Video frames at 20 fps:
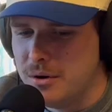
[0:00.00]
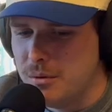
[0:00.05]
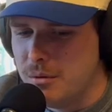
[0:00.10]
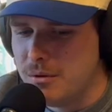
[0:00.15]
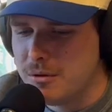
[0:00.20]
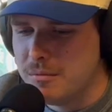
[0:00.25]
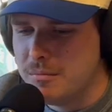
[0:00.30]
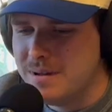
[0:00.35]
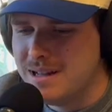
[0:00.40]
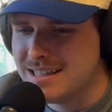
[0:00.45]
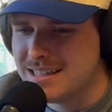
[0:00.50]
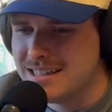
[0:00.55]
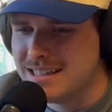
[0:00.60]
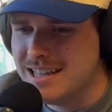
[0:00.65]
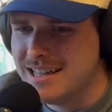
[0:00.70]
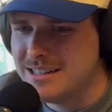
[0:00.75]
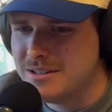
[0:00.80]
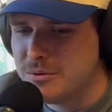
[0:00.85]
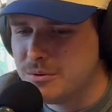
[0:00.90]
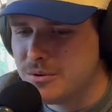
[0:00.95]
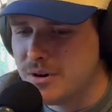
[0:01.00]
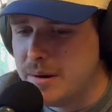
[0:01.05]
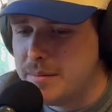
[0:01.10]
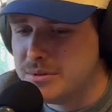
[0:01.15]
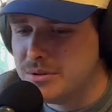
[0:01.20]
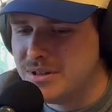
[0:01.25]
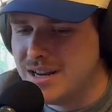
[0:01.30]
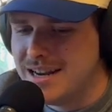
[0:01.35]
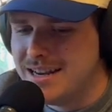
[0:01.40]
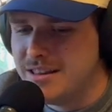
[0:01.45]
Welcome back to Caddy Corner,
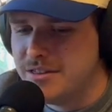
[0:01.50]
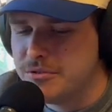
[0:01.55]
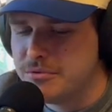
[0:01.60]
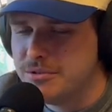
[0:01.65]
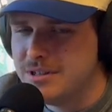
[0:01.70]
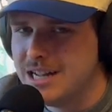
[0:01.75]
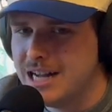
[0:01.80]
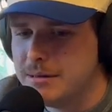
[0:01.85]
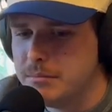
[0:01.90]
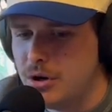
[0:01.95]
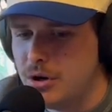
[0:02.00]
episode 83. I'm